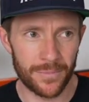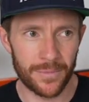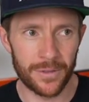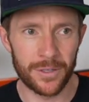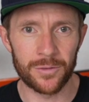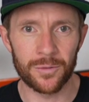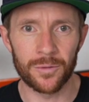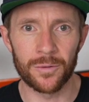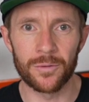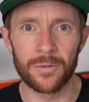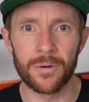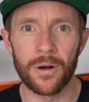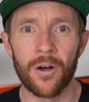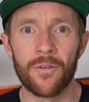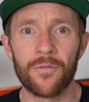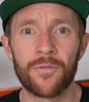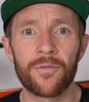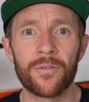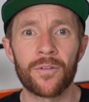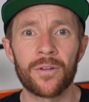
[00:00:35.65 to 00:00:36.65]
this will
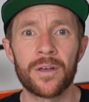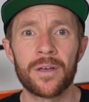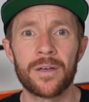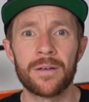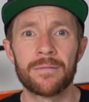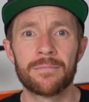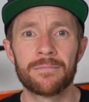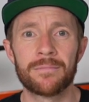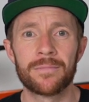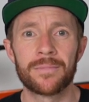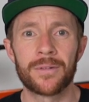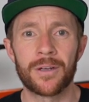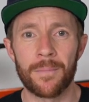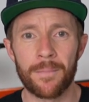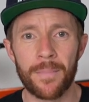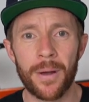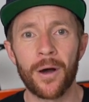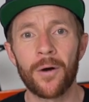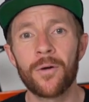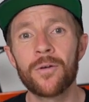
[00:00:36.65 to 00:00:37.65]
hopefully
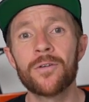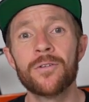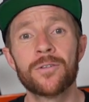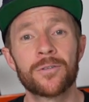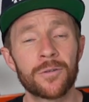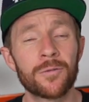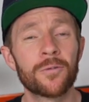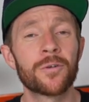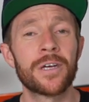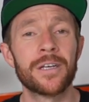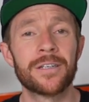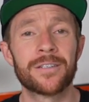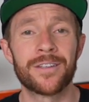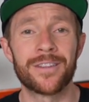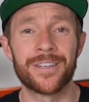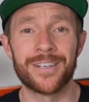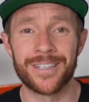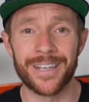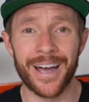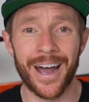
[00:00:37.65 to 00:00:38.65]
compel you to look into
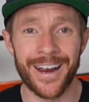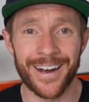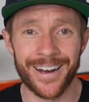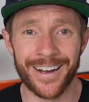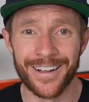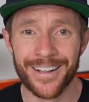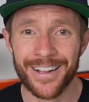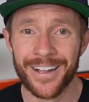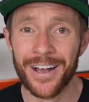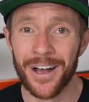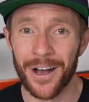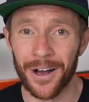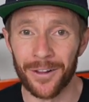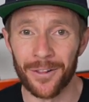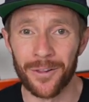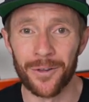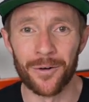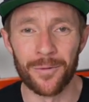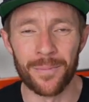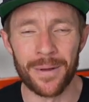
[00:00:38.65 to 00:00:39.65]
the data a
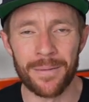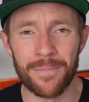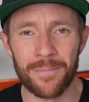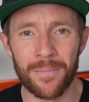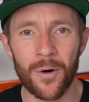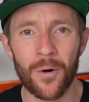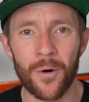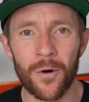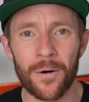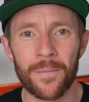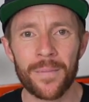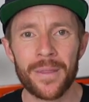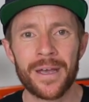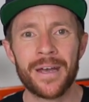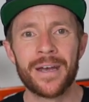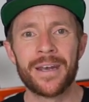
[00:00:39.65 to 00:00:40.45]
little bit more.